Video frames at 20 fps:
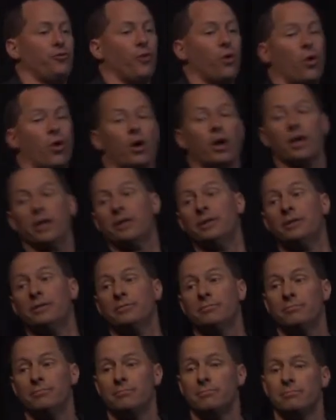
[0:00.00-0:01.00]
for
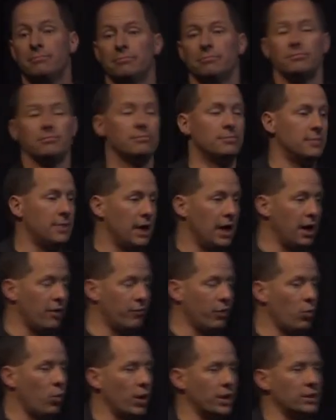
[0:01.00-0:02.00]

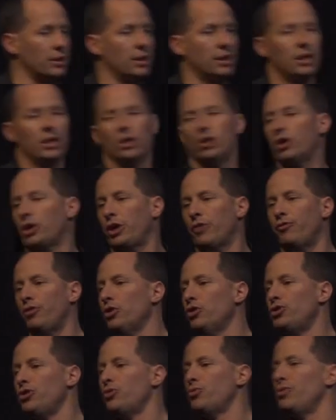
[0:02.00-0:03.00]
everyone. Look, if you do